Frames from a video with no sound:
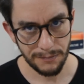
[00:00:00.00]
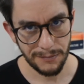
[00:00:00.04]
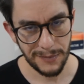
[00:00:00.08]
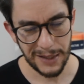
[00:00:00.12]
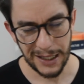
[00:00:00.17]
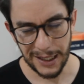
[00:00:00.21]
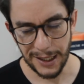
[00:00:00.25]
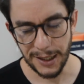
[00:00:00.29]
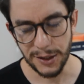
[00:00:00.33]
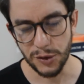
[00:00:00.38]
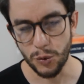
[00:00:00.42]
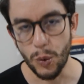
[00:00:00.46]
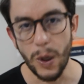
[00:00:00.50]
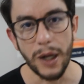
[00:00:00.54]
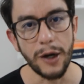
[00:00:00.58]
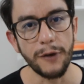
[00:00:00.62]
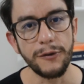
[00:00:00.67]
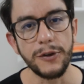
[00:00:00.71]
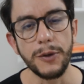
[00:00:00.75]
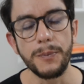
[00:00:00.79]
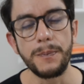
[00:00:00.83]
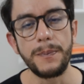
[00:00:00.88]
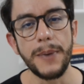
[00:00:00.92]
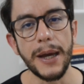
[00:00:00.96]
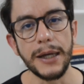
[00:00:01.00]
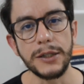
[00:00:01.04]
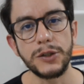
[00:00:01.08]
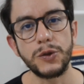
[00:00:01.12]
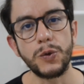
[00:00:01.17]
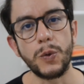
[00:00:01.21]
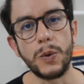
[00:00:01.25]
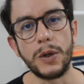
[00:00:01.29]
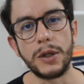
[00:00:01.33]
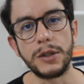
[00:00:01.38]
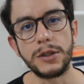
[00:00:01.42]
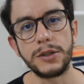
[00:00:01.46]
it is one of the
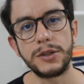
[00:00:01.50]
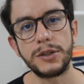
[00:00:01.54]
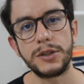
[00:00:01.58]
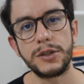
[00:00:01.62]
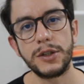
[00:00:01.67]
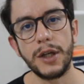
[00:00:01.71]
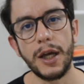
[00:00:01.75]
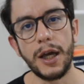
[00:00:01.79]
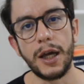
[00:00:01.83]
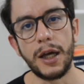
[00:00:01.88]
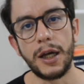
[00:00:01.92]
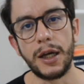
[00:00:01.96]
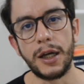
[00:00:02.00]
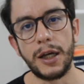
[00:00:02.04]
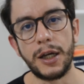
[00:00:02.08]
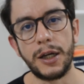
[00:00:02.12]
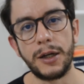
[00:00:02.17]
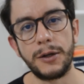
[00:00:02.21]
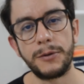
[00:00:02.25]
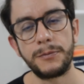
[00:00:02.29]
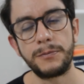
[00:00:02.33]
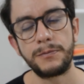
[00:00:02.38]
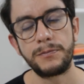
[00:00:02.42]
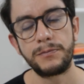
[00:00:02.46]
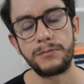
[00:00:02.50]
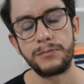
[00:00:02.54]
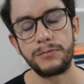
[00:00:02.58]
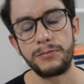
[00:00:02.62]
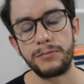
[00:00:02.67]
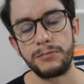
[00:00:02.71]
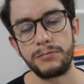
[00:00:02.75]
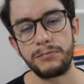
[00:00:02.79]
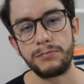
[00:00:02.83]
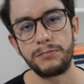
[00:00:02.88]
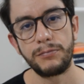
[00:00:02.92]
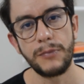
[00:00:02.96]
best ones
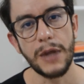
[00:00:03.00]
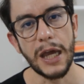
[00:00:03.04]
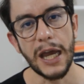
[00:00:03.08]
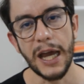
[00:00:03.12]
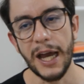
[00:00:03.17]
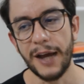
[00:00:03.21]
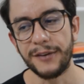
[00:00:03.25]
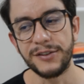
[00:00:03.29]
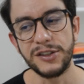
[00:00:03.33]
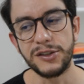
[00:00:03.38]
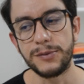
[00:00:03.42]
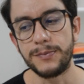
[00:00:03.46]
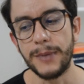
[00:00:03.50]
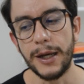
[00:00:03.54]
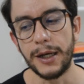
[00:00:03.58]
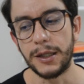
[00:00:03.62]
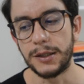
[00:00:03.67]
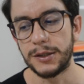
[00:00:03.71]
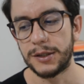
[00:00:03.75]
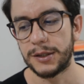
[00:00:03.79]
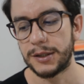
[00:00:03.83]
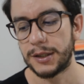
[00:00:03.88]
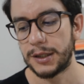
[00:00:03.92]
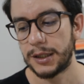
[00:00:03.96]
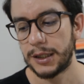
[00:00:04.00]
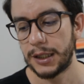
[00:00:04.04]
I have smelled